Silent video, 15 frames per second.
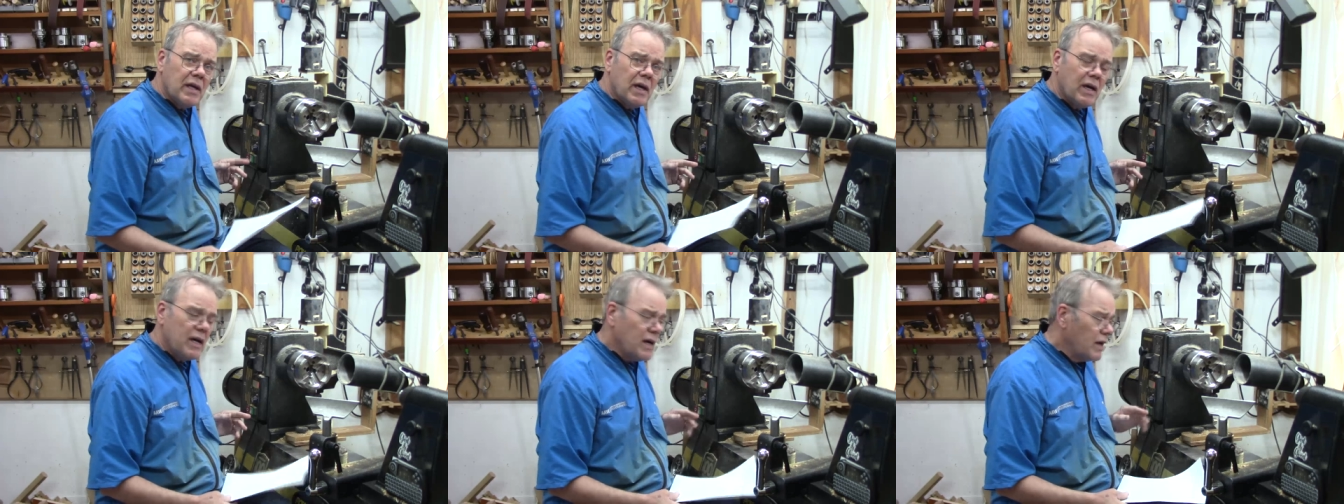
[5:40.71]

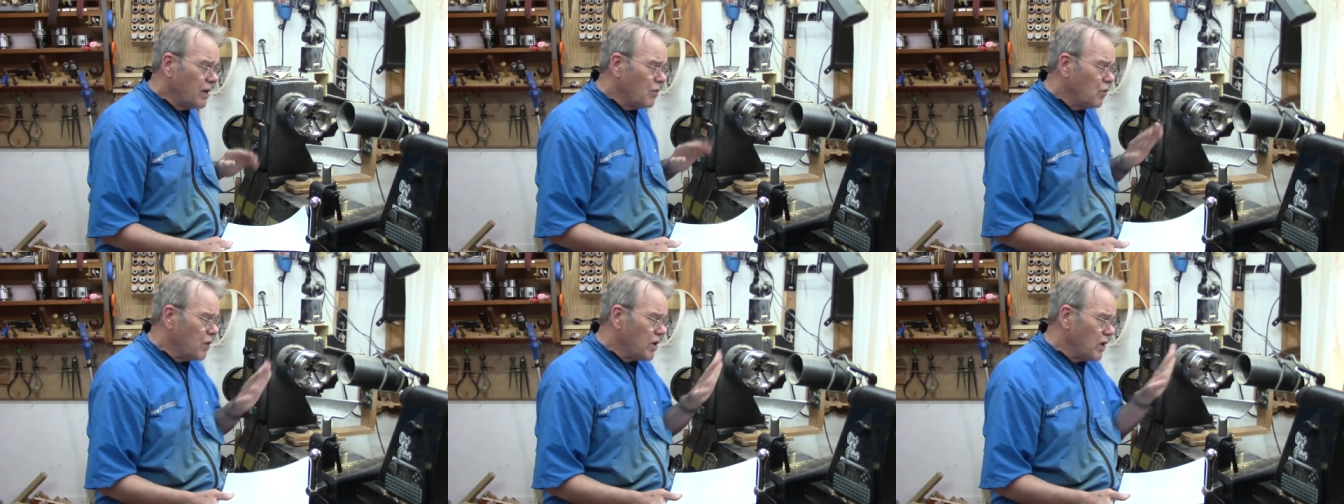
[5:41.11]
uh,
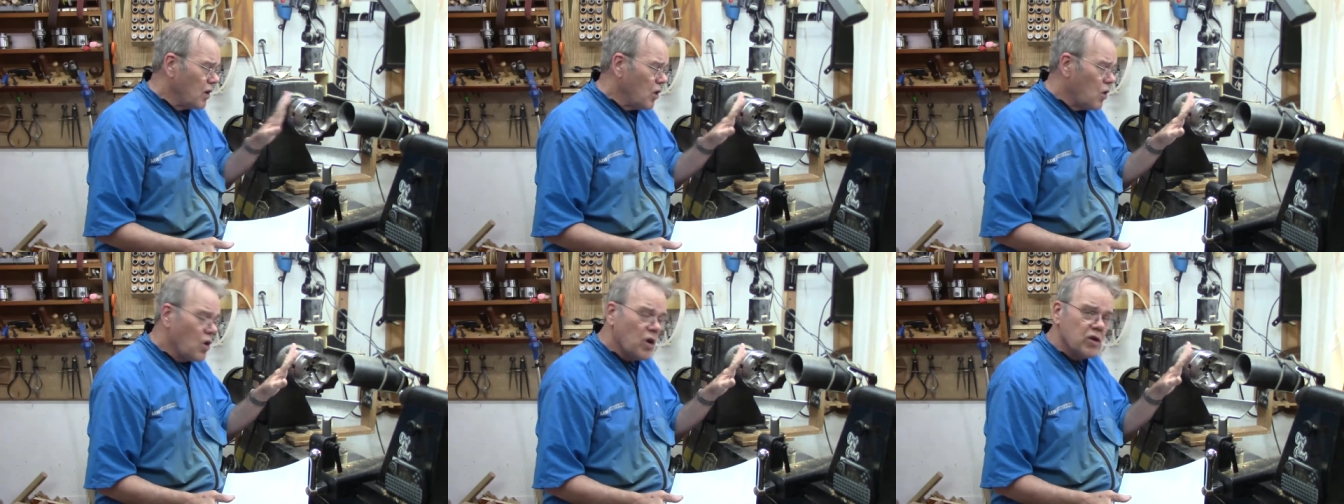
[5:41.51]
with a
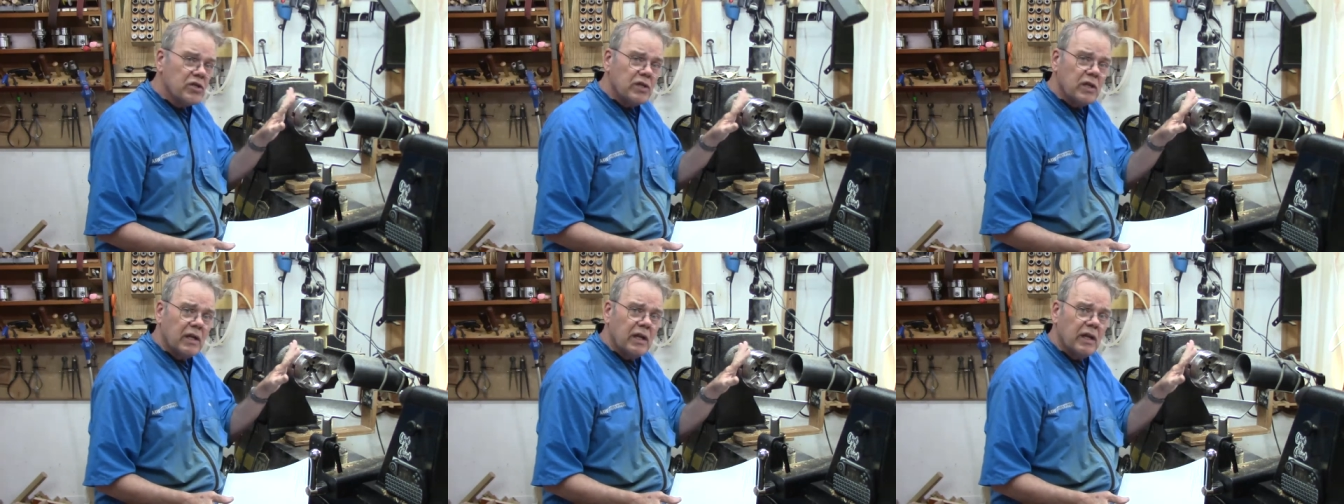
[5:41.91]
large
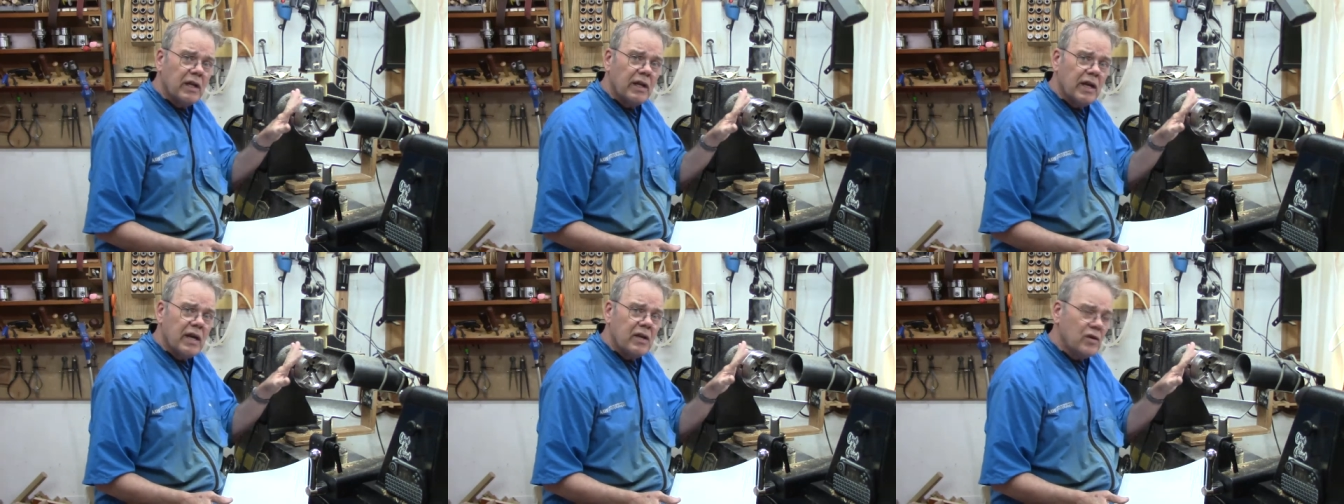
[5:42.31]

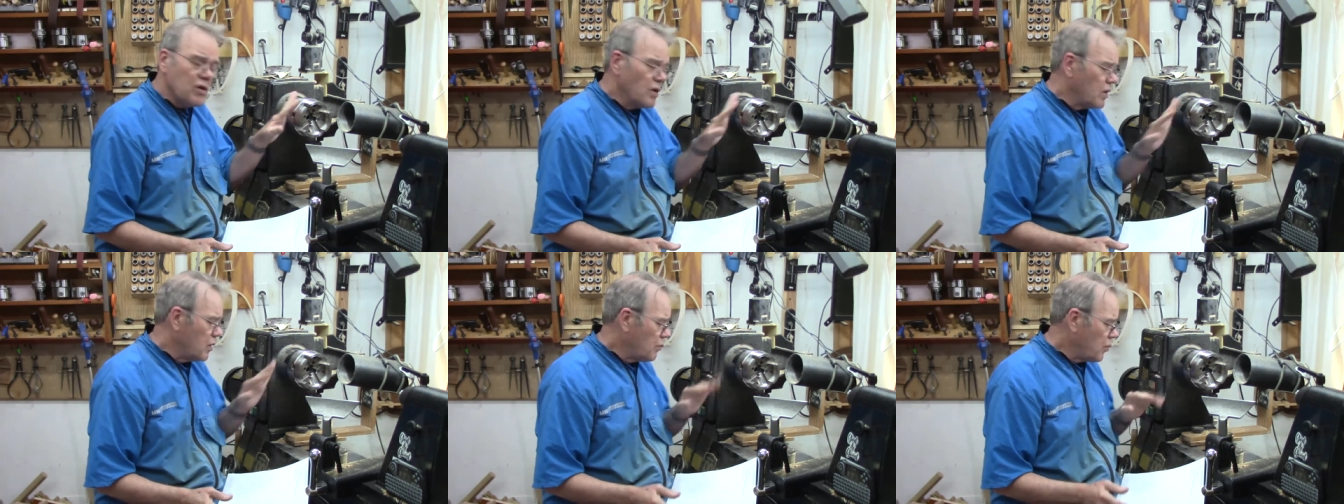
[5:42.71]
lathe uh,